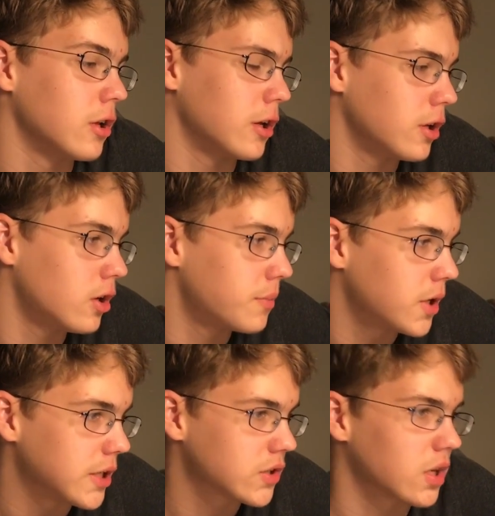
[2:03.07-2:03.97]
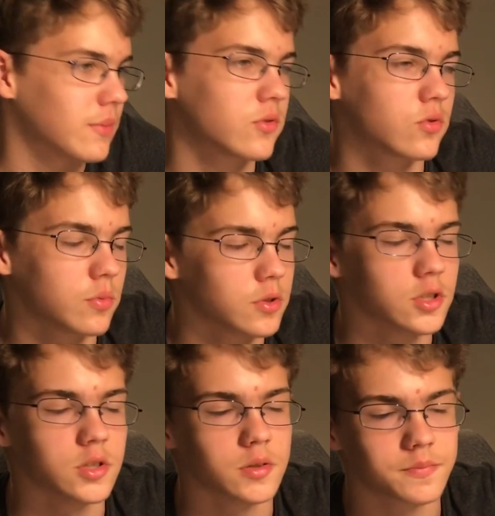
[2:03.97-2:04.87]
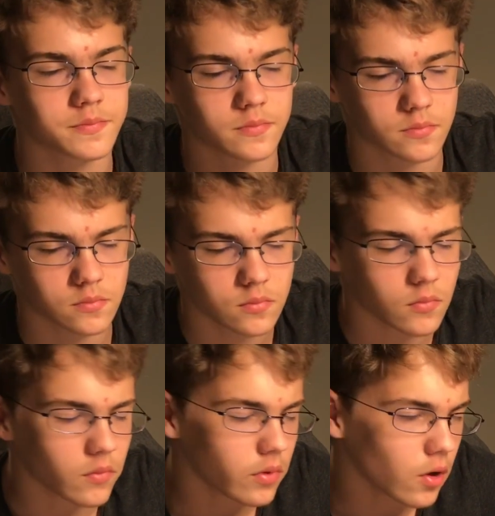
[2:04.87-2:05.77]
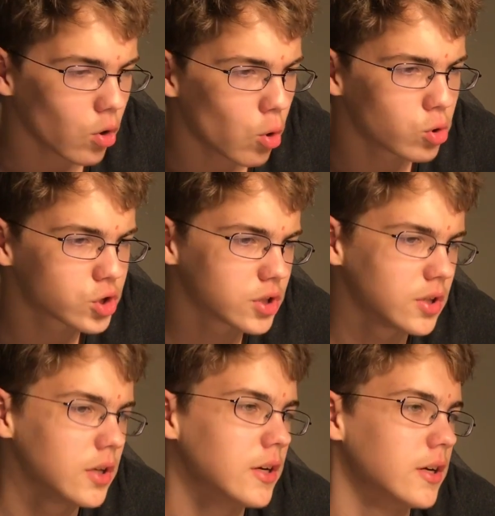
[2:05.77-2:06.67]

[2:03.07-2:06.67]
an air mass comes from the ocean,